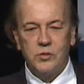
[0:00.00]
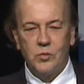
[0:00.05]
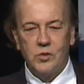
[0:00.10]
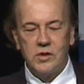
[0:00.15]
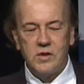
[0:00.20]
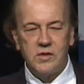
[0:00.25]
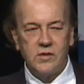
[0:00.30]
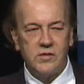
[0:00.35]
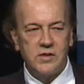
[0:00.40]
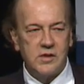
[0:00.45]
And
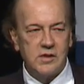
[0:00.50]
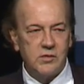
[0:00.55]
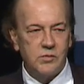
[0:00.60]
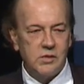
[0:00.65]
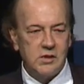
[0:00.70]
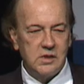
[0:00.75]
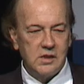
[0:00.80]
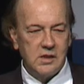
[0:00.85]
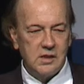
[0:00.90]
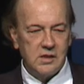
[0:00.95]
one of the things
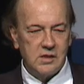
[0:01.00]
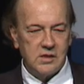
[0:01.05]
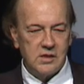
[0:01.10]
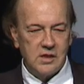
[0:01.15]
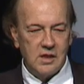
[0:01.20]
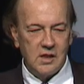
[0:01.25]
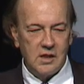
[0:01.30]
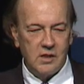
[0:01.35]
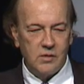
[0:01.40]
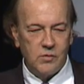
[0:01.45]
we did is
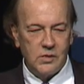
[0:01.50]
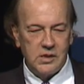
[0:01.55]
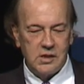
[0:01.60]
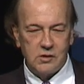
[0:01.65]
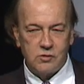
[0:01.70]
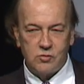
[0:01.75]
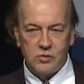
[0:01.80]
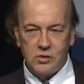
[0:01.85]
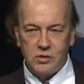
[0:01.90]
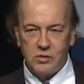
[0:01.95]
we
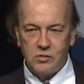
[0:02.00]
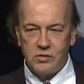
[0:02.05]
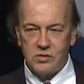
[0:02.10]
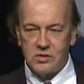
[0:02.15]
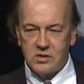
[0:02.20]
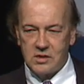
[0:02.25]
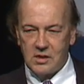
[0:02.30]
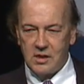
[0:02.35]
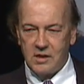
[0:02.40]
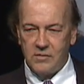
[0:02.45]

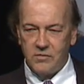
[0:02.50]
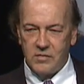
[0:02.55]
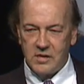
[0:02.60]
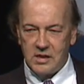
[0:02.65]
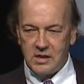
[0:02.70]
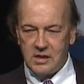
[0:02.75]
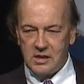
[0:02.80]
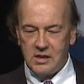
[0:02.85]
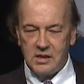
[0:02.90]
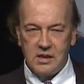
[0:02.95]
introduced
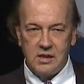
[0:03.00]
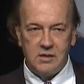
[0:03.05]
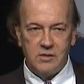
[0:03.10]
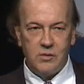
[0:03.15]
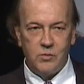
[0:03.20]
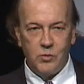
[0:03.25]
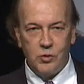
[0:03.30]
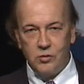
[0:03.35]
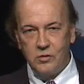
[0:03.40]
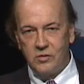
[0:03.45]
in
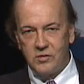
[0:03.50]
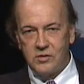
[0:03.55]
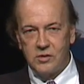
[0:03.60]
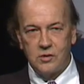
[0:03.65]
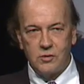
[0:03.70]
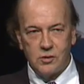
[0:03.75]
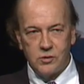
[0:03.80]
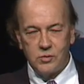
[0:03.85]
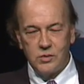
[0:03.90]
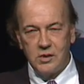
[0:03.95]
the moves,
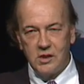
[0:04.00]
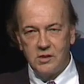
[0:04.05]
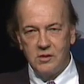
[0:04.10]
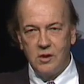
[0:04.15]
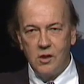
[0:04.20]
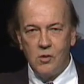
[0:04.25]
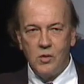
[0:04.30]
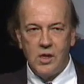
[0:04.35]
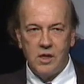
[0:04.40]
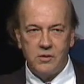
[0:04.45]
and of course we didn't
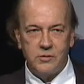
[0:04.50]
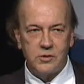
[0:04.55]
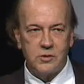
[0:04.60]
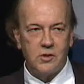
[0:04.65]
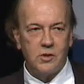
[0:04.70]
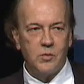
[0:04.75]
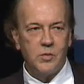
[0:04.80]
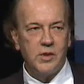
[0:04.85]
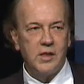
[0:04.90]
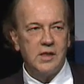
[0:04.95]
know how it was
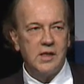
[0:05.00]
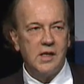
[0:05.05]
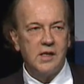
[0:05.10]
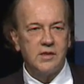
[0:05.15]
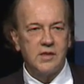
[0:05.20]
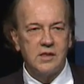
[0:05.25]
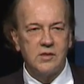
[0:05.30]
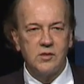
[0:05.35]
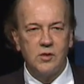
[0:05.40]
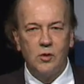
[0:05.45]
going to play
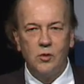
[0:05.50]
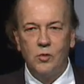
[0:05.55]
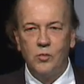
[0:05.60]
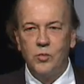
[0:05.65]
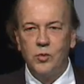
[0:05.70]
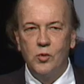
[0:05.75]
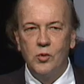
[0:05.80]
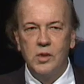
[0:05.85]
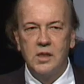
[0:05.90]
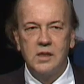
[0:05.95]
out. That's the whole
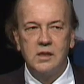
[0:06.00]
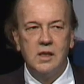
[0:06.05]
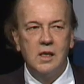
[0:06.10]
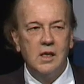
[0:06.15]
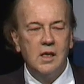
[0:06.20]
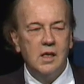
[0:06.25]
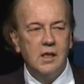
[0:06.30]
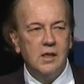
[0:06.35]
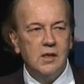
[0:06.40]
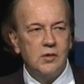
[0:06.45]
point.
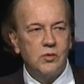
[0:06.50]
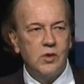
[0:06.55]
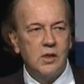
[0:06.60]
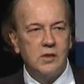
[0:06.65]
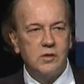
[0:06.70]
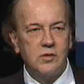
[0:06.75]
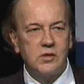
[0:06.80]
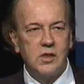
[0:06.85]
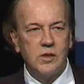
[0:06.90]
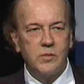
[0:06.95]
Try
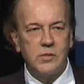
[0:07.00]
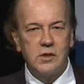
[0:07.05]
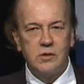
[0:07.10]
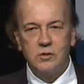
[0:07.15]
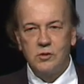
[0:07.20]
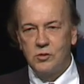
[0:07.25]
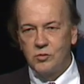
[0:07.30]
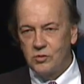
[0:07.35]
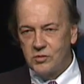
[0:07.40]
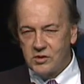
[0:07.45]
to do something
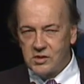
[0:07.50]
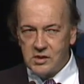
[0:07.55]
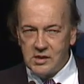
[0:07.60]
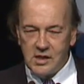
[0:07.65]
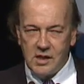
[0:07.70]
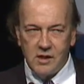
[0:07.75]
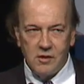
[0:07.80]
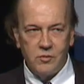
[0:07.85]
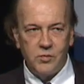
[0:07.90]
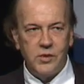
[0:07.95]
unusual, see
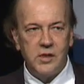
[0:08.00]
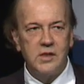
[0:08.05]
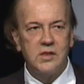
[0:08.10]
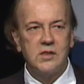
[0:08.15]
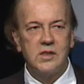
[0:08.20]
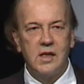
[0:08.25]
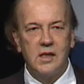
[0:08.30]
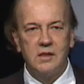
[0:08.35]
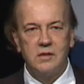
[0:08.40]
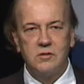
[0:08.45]
how it
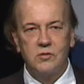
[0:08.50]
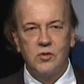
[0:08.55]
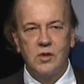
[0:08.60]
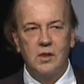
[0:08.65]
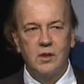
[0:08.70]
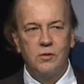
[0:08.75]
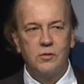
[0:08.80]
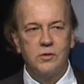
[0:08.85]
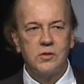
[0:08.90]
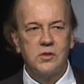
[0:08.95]
plays out, and try
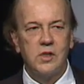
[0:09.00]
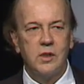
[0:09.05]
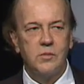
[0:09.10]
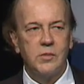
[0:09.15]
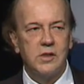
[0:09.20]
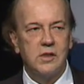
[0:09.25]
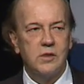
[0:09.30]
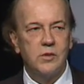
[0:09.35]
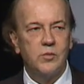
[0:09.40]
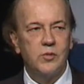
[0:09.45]
to learn
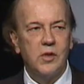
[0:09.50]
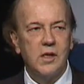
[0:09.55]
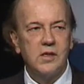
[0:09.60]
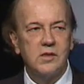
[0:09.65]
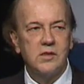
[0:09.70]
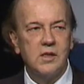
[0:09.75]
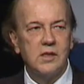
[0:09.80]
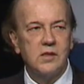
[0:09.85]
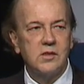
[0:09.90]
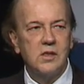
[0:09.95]
something in the
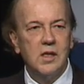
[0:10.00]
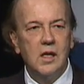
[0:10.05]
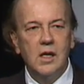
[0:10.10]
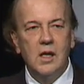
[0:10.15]
process.